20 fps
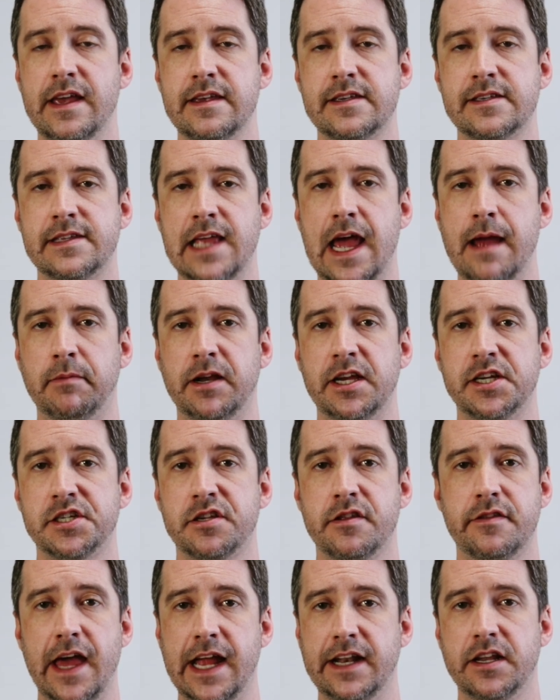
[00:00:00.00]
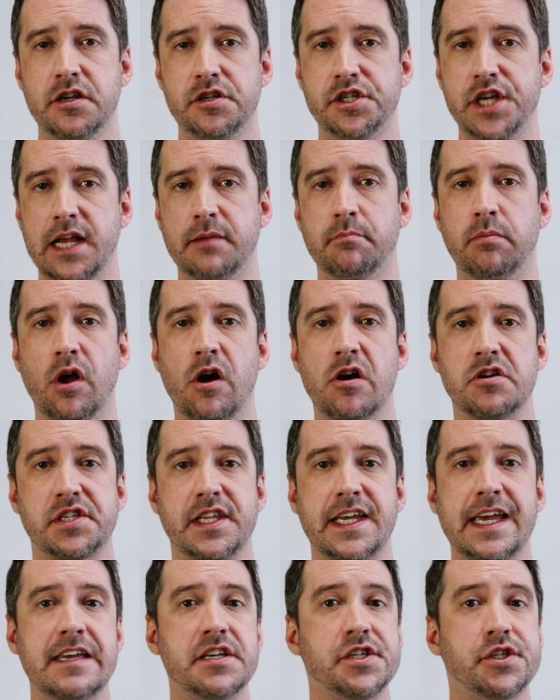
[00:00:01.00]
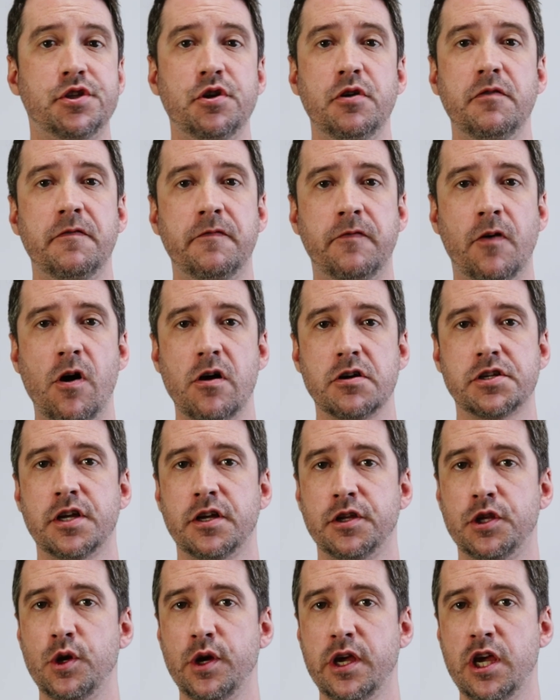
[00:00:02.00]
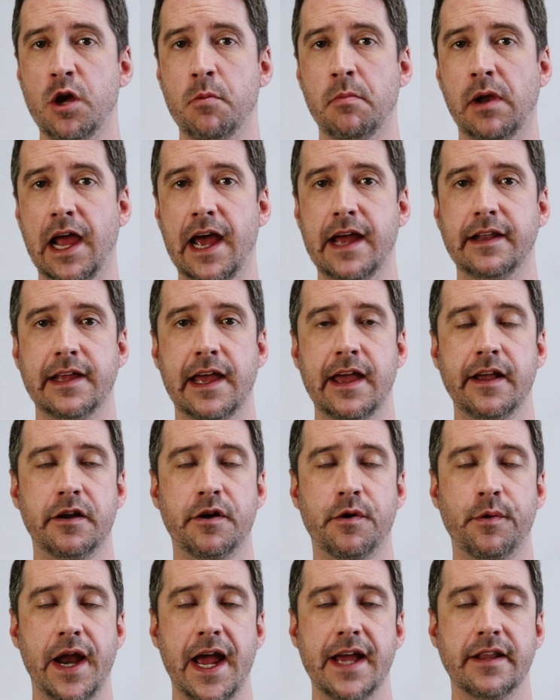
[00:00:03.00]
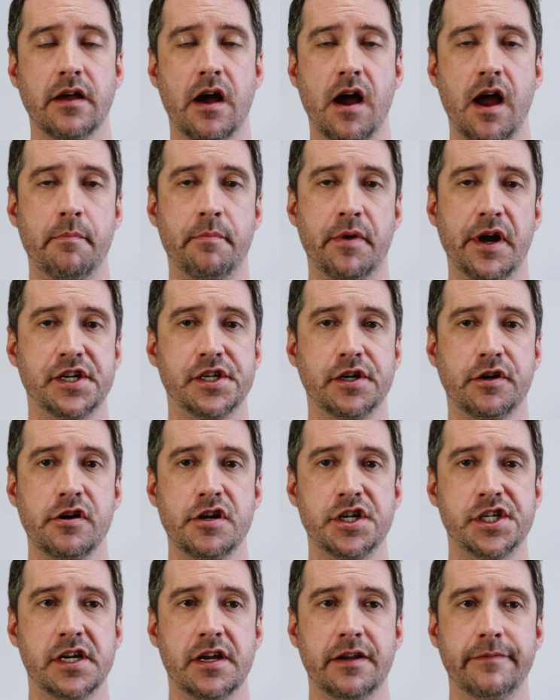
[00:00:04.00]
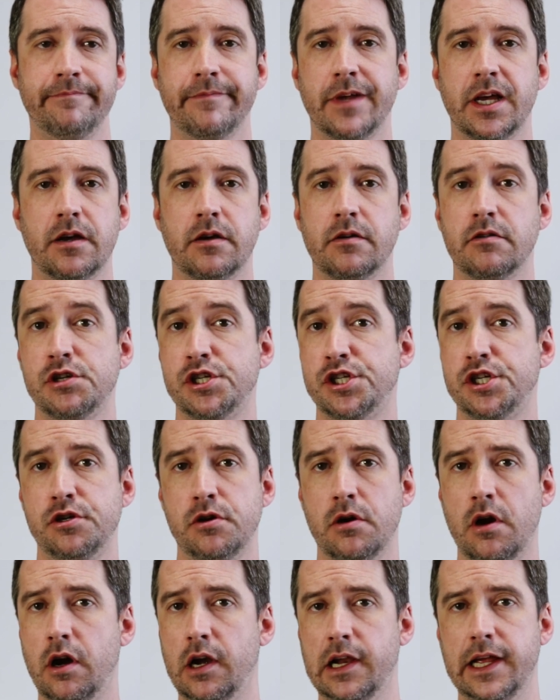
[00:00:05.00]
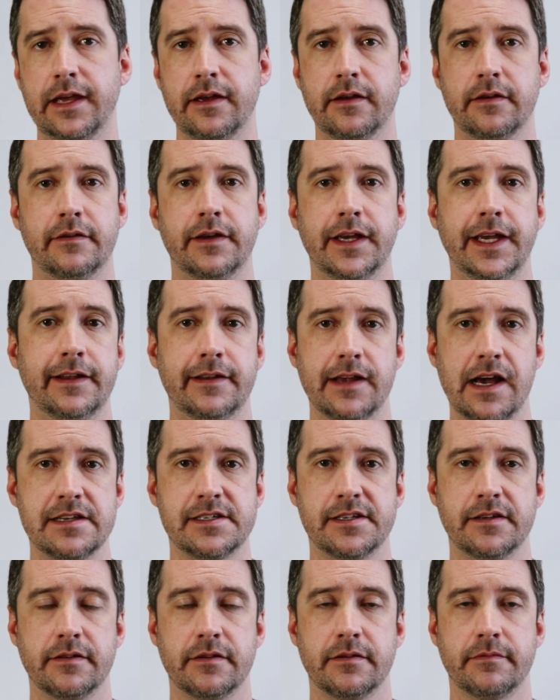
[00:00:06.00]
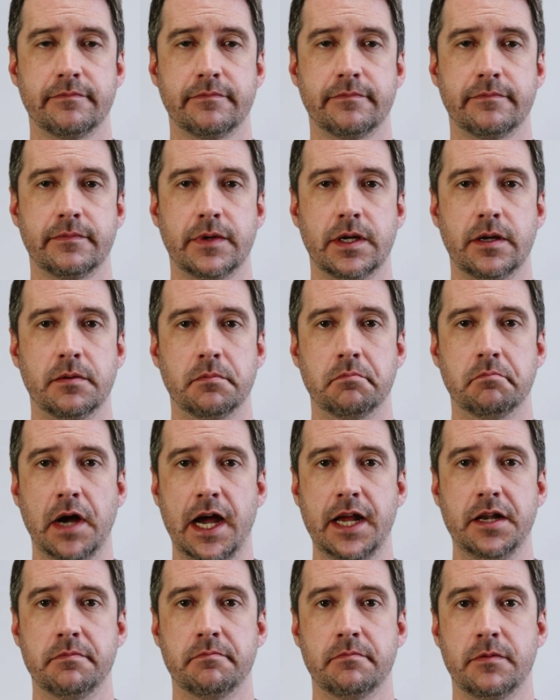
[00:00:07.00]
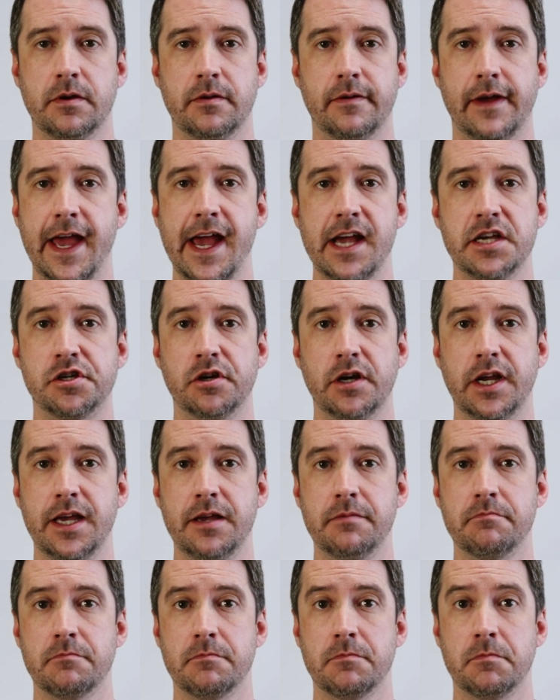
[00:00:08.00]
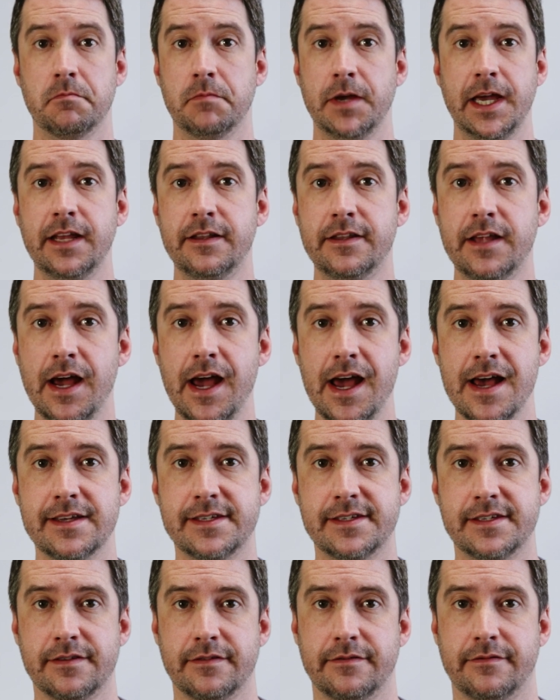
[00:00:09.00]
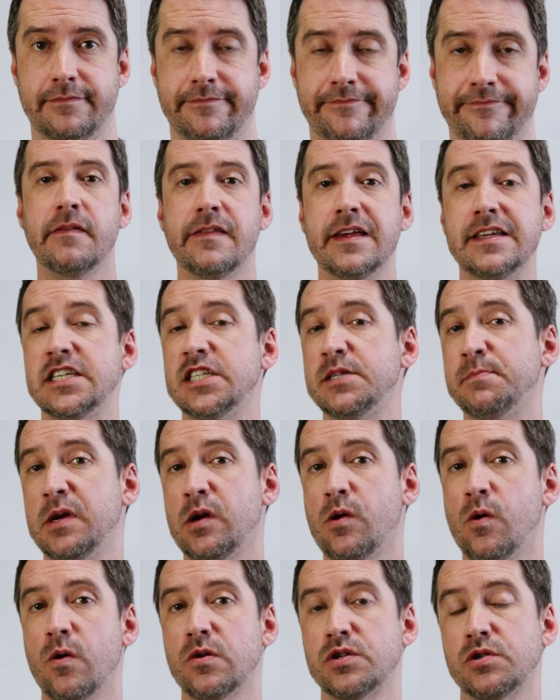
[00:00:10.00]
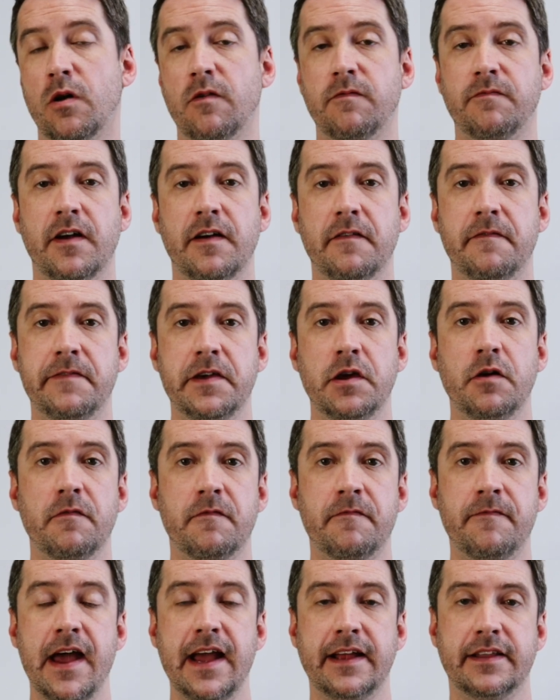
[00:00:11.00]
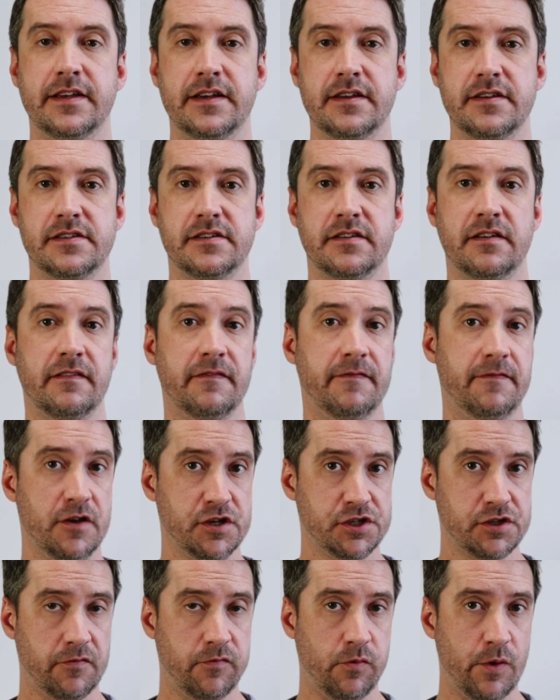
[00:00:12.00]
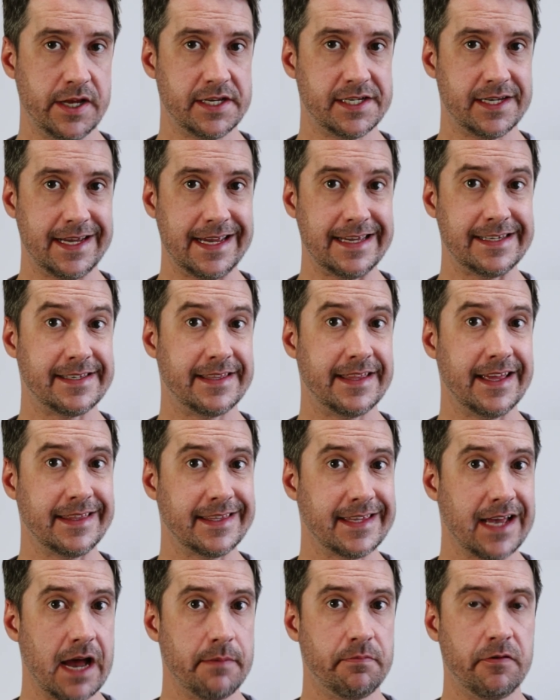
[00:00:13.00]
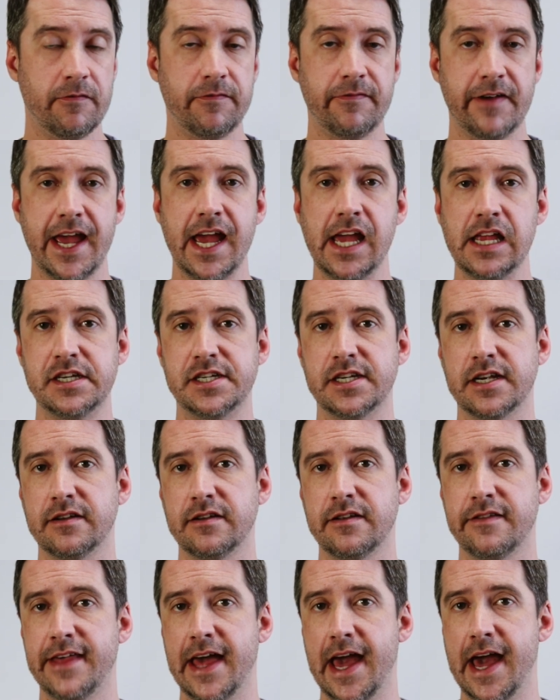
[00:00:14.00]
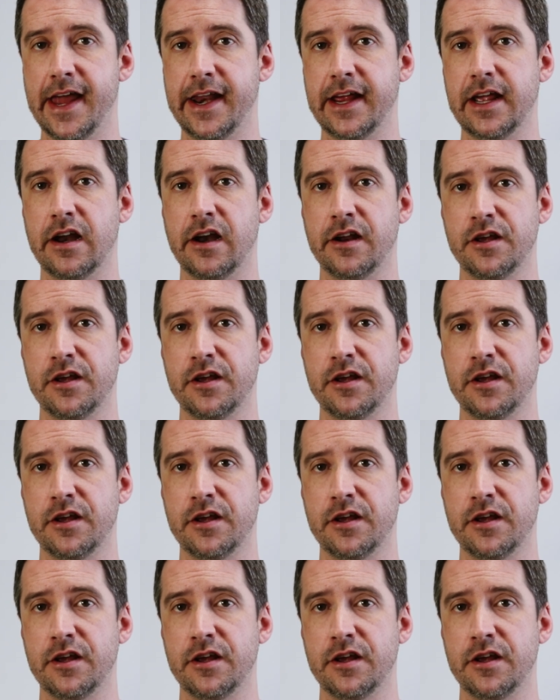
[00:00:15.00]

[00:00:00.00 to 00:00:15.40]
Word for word: established that jet blast is too fast to accumulate and create a high pressure cushion, surely it doesn't. But actually, it does. This is because of a few factors, first of which is the type of engine the Harrier